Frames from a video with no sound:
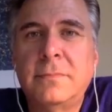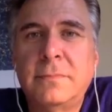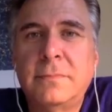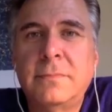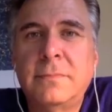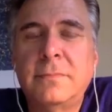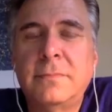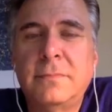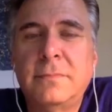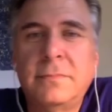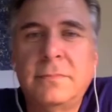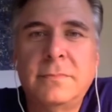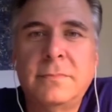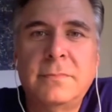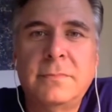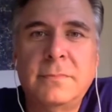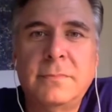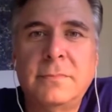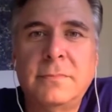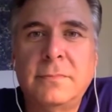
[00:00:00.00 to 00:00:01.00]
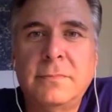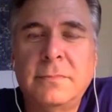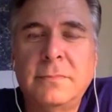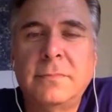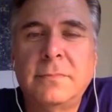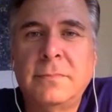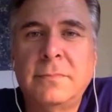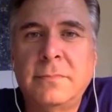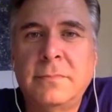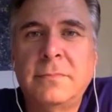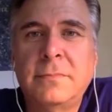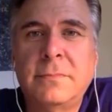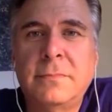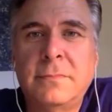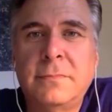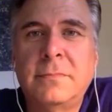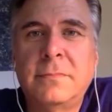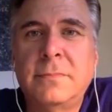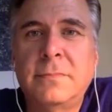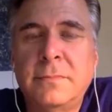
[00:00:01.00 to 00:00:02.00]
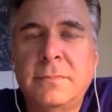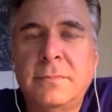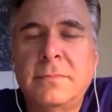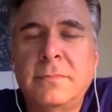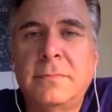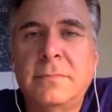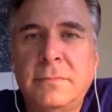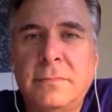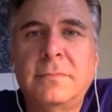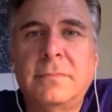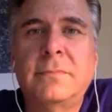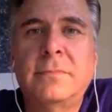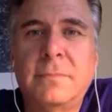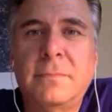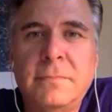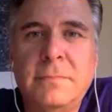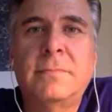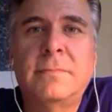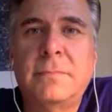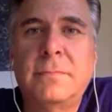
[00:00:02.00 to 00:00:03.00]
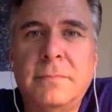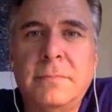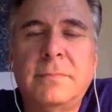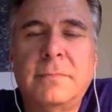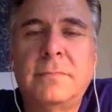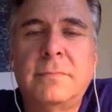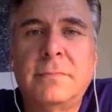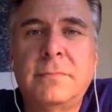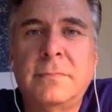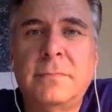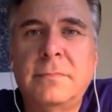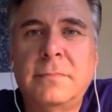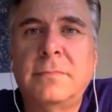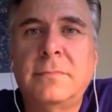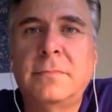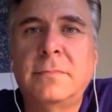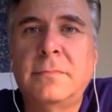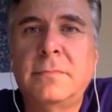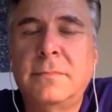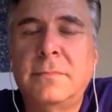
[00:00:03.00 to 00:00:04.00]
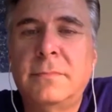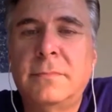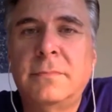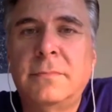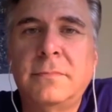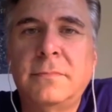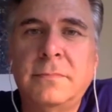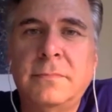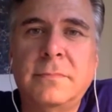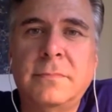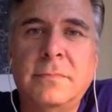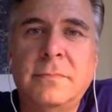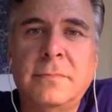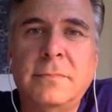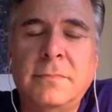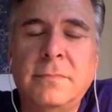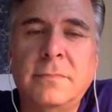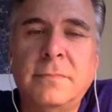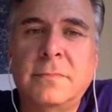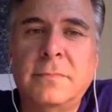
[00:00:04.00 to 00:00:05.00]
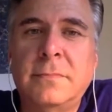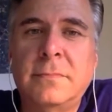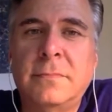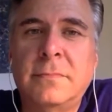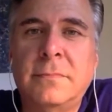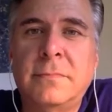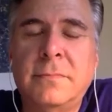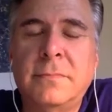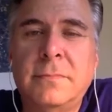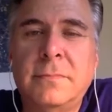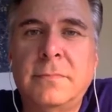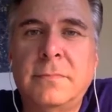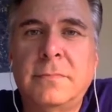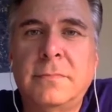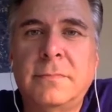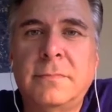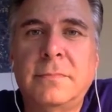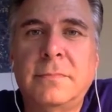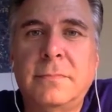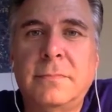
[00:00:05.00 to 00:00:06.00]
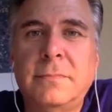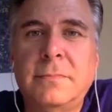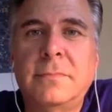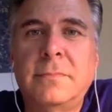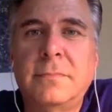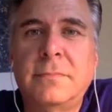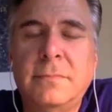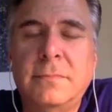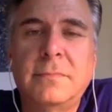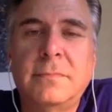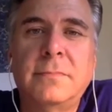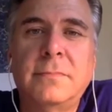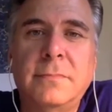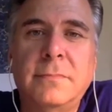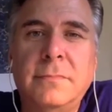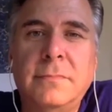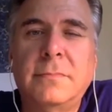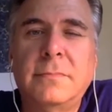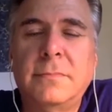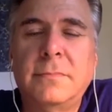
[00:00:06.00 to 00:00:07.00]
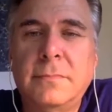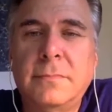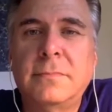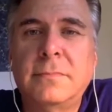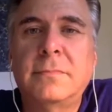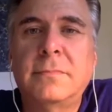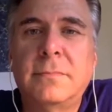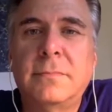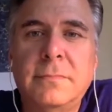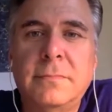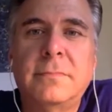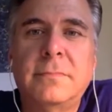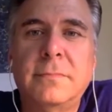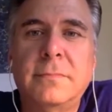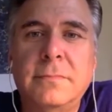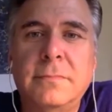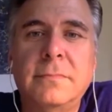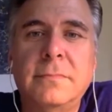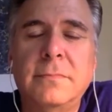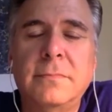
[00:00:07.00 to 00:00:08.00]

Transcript: [no speech]